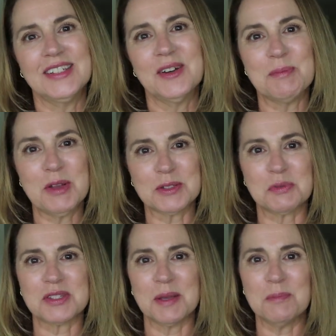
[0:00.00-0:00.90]
you know, I'm not
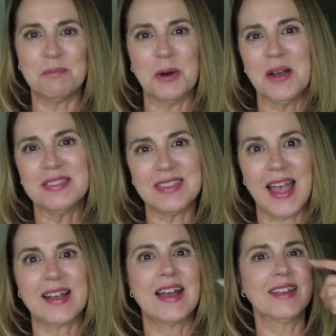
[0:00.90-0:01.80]
supposed to put
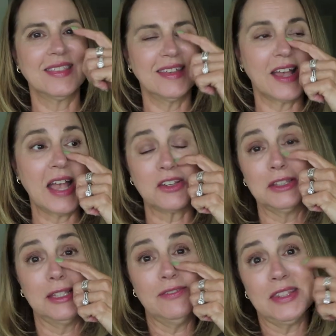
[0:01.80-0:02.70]
that kind of thing. I
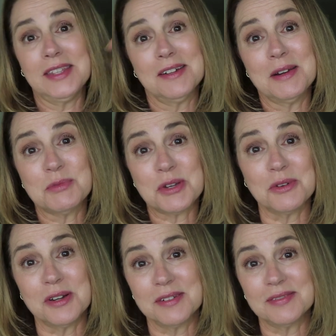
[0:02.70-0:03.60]
could leave it there, I'm
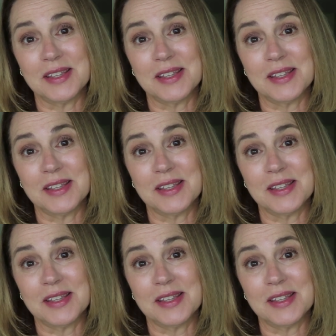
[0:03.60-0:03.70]
sure.